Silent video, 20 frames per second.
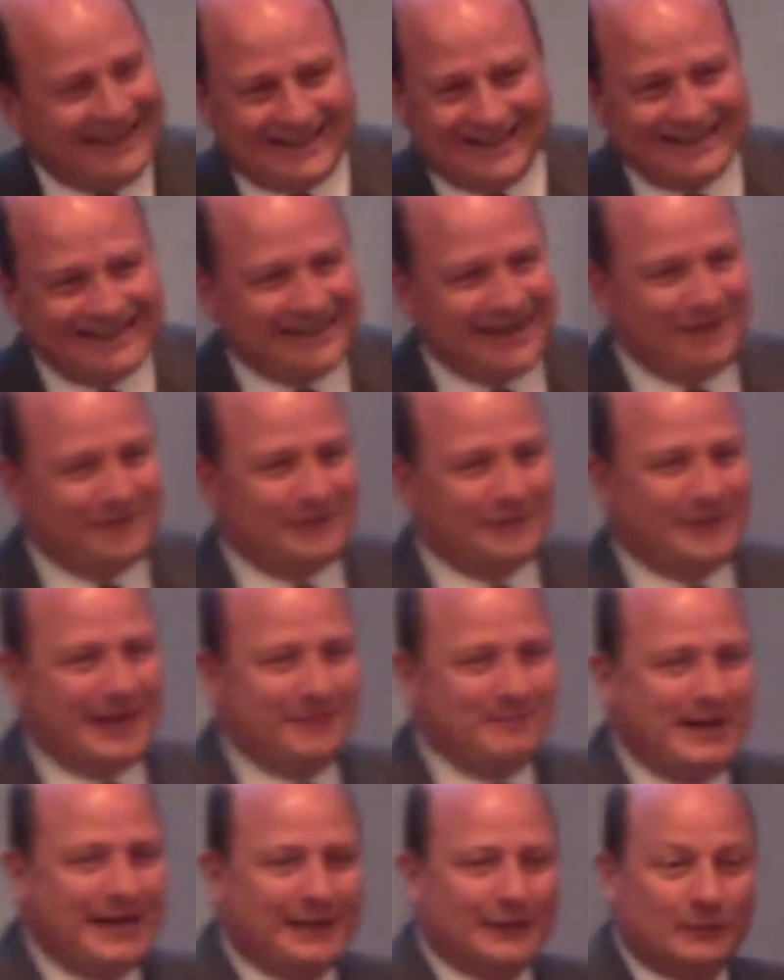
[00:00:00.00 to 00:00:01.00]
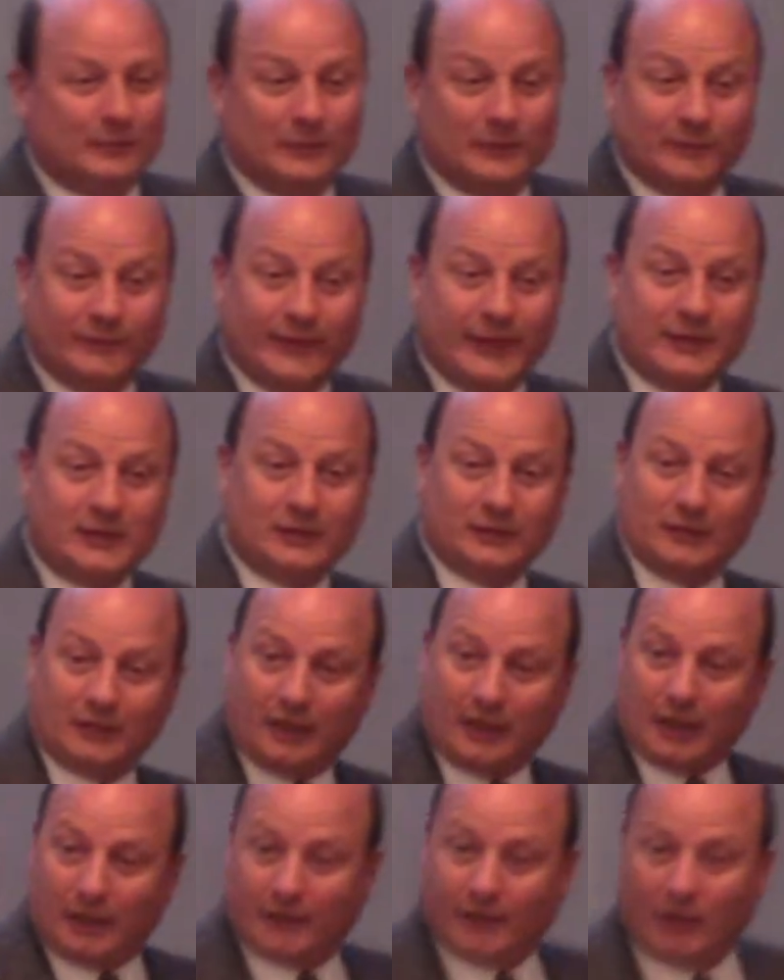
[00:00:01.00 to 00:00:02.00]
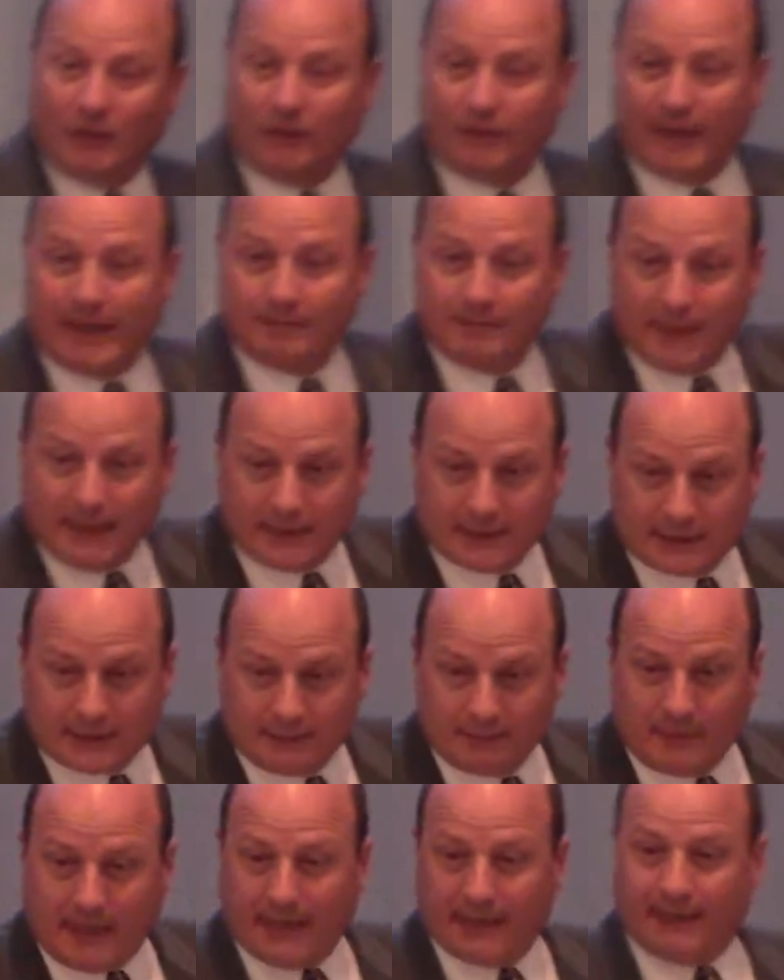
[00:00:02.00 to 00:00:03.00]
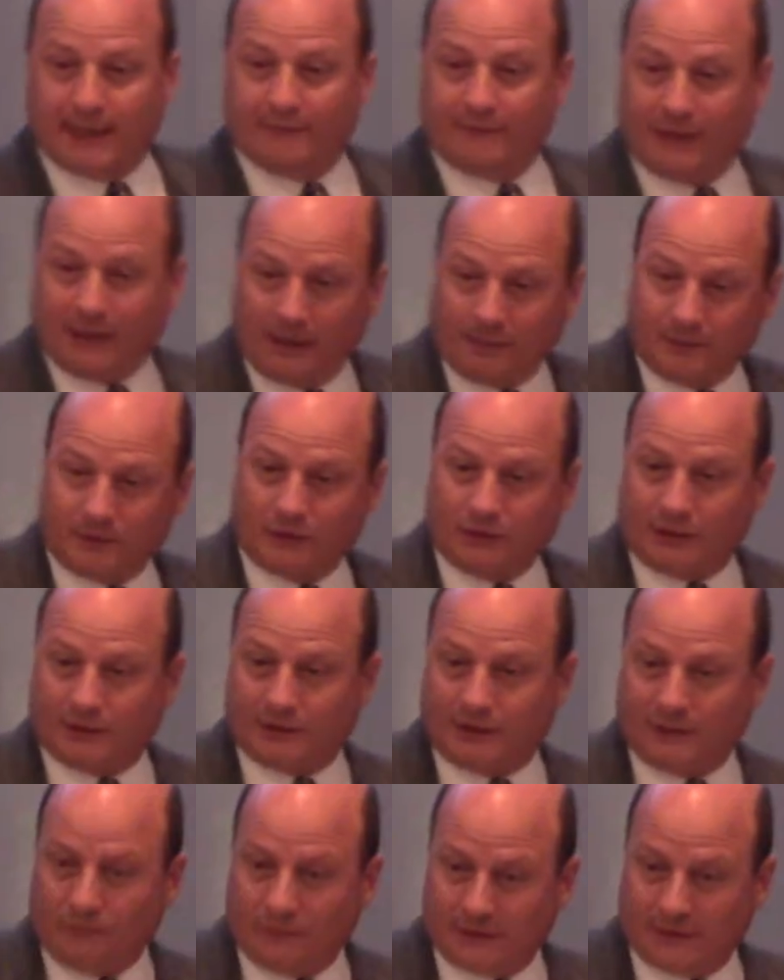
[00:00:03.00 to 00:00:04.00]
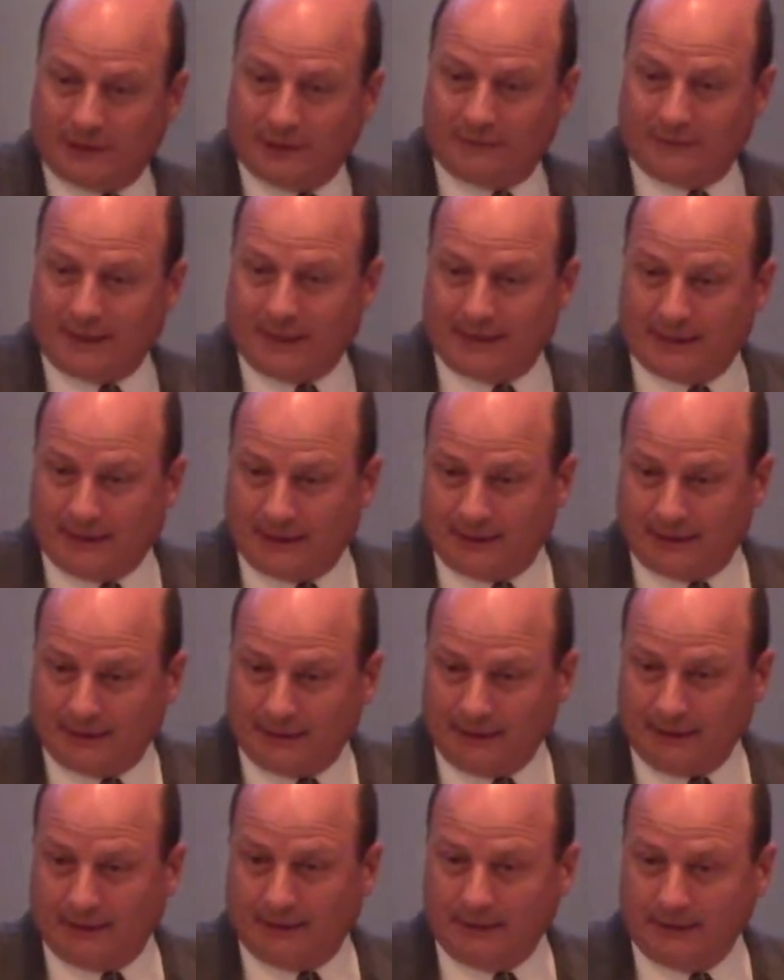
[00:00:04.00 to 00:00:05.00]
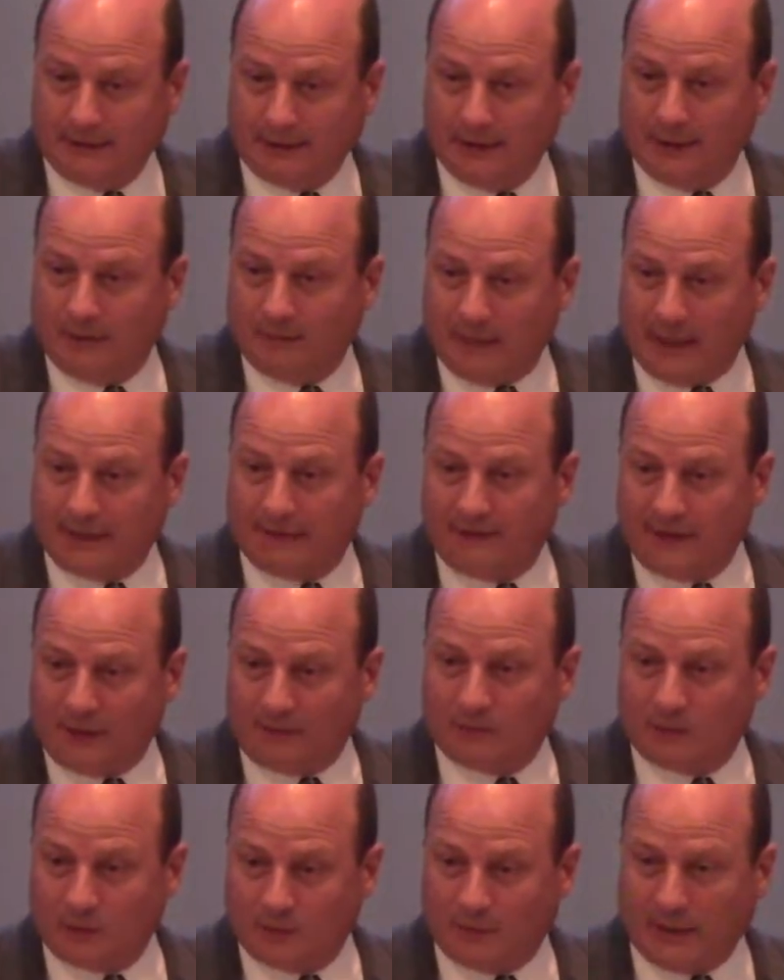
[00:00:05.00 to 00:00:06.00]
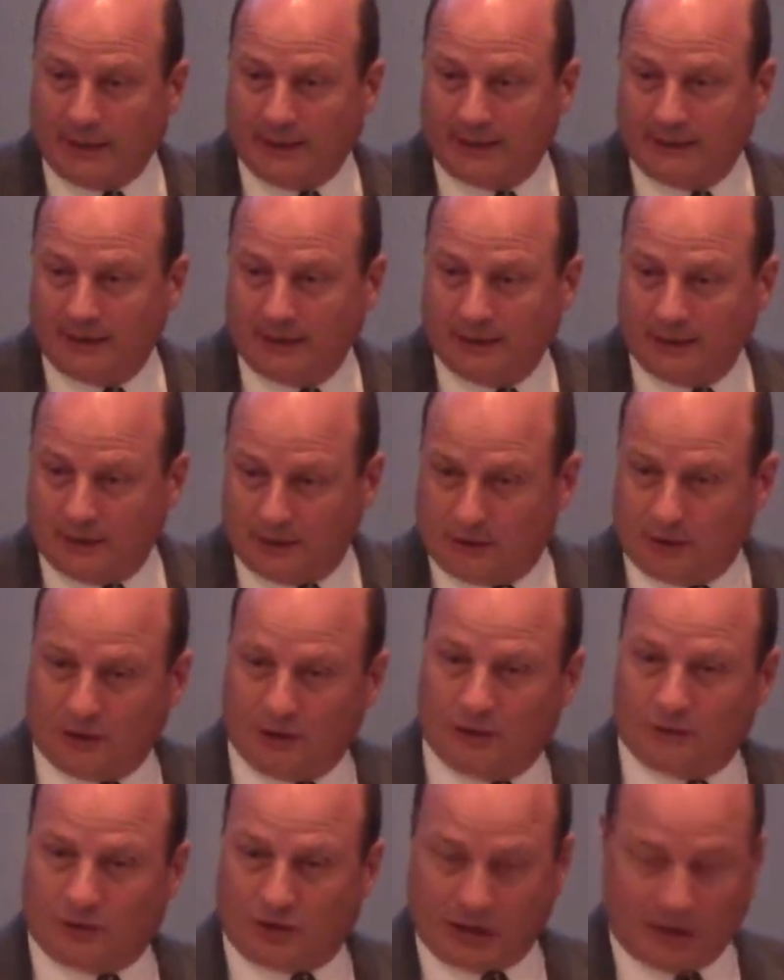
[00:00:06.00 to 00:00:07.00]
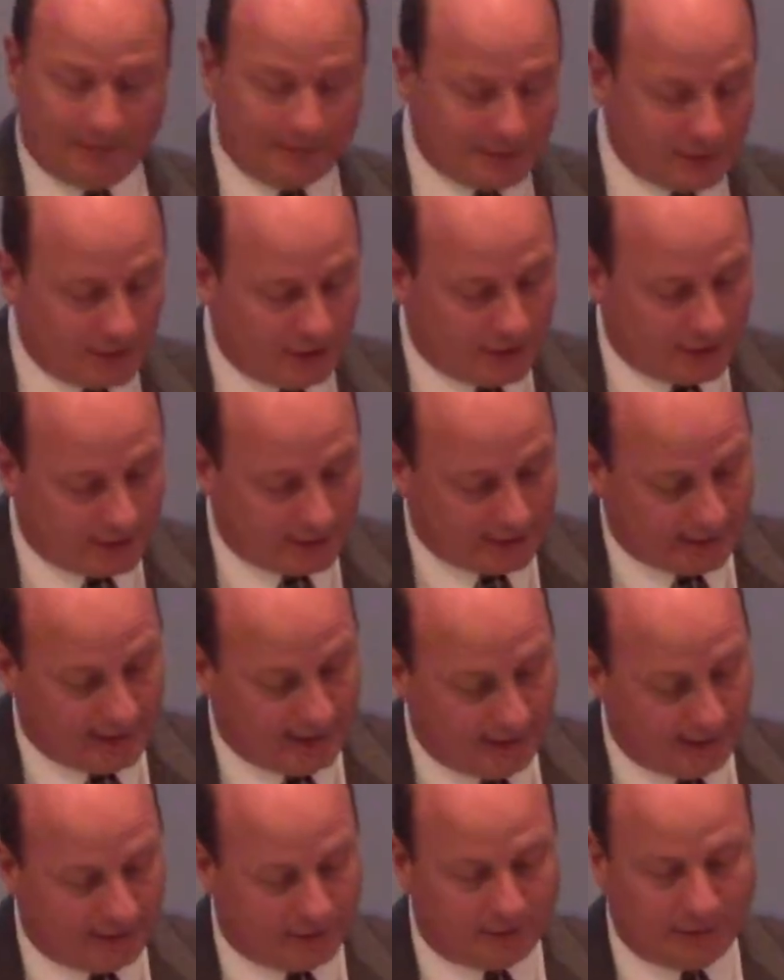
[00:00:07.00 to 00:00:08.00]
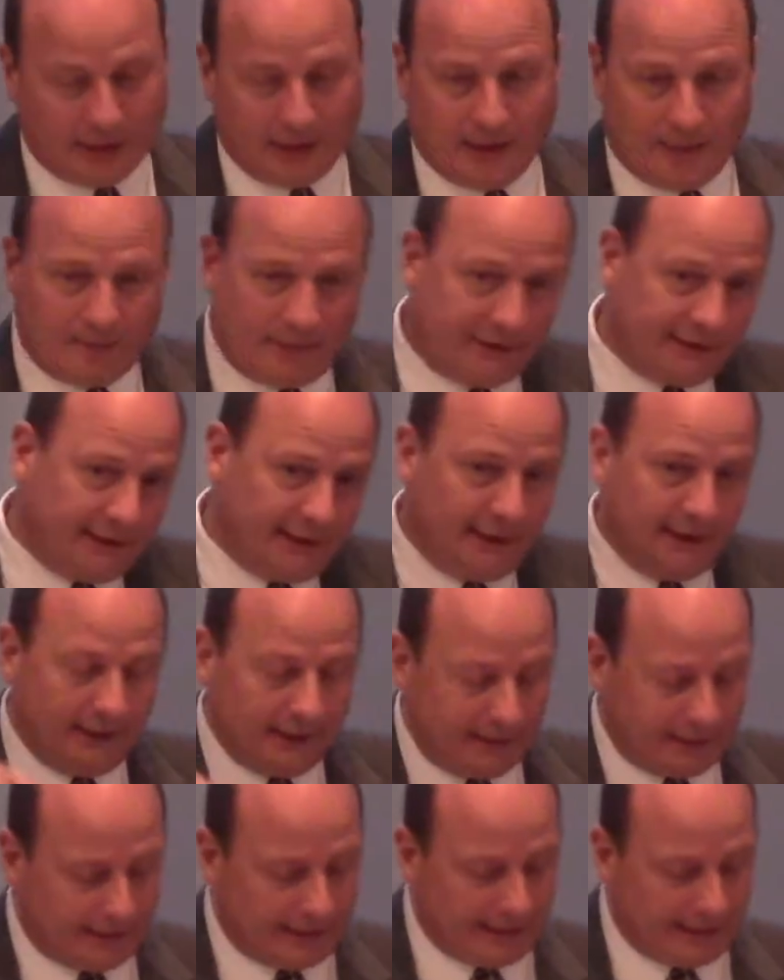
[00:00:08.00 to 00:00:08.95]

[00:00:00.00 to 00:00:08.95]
didn't come from that medical professional, although that medicine might have helped you because it was a divine idea. It might have helped your body, jumpstart it to heal, but the healing